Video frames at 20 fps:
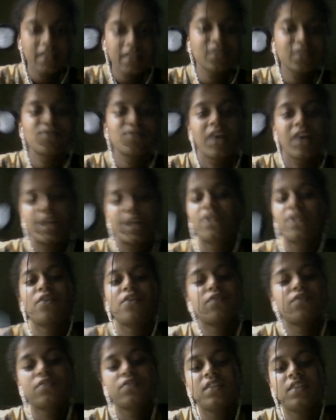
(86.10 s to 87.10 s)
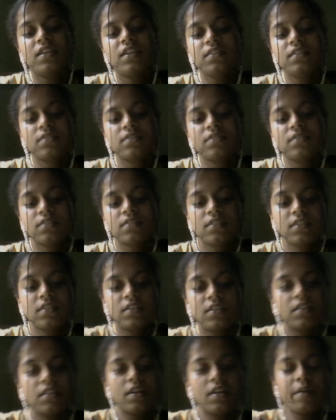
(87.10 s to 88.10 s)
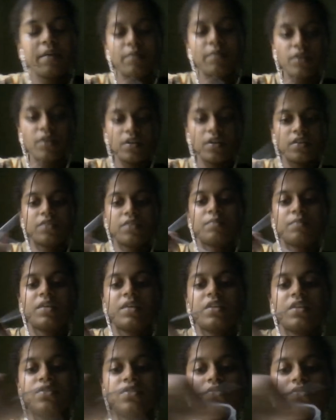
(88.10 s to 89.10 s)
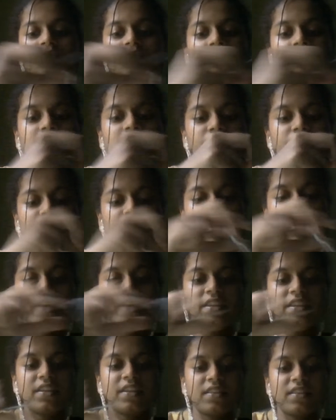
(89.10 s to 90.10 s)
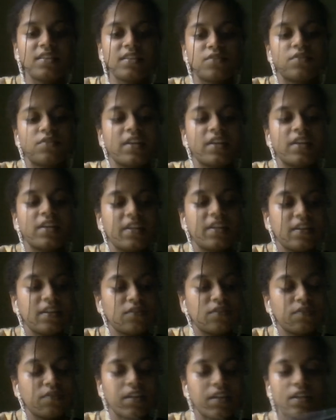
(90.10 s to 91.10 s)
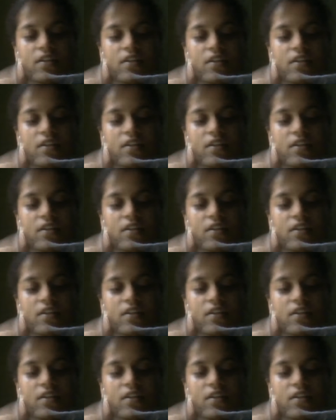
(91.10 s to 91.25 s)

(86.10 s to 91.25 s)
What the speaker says: is white of this, I'm gonna be using white in this one as well.